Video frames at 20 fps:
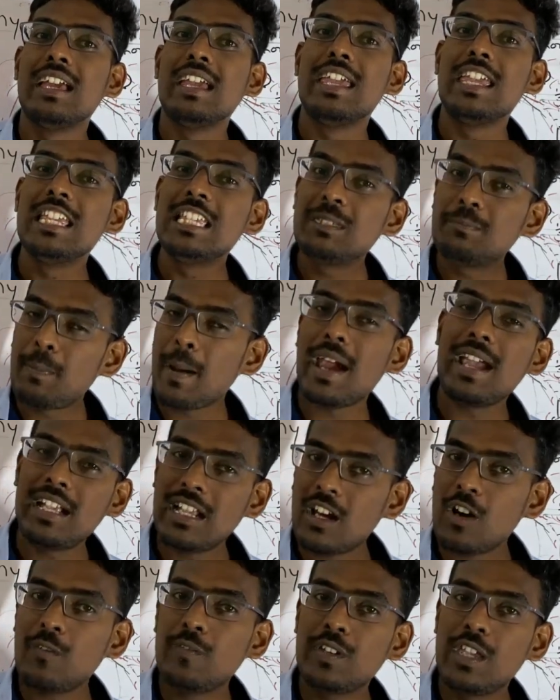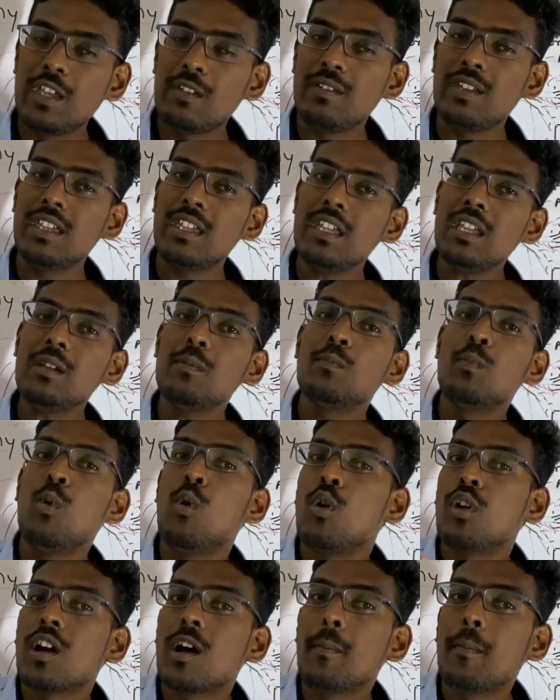in spite of giving
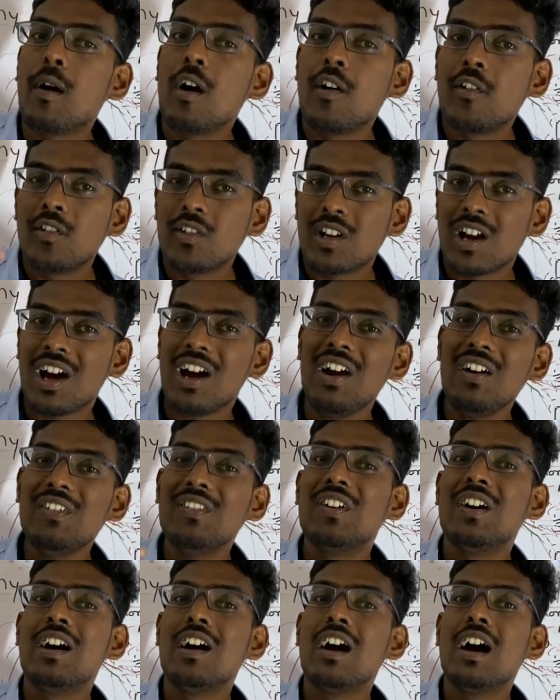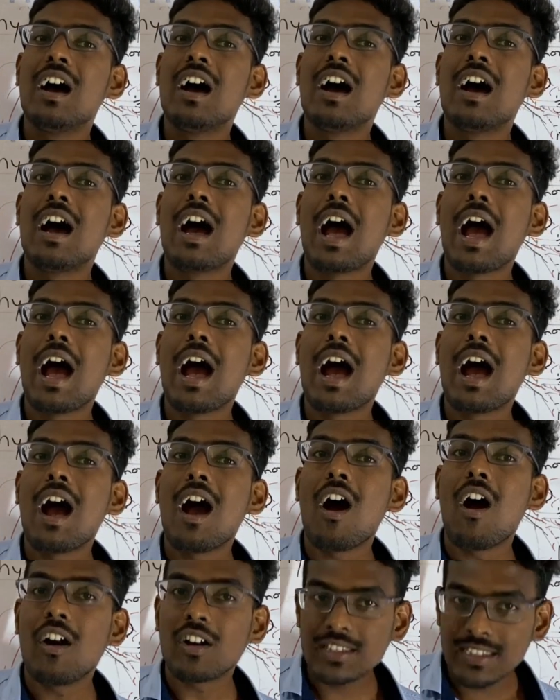more amount of
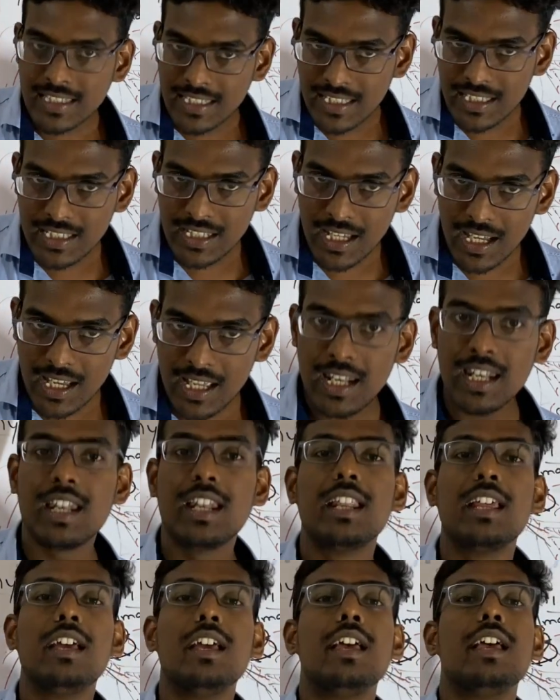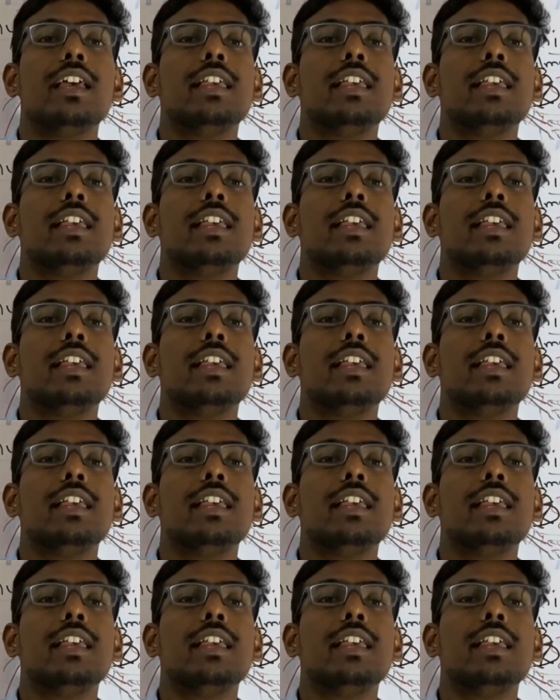oxygen.